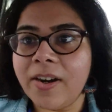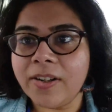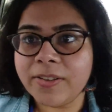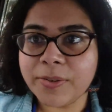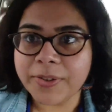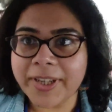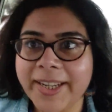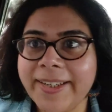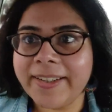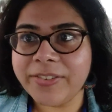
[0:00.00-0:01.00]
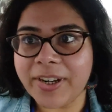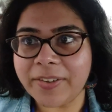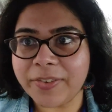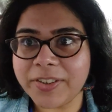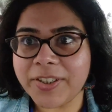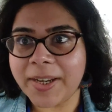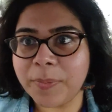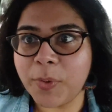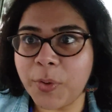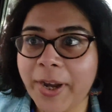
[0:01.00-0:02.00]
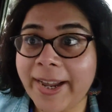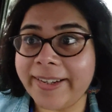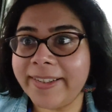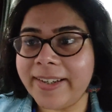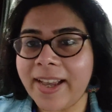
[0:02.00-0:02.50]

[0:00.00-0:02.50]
Also, rain and traffic jam go hand in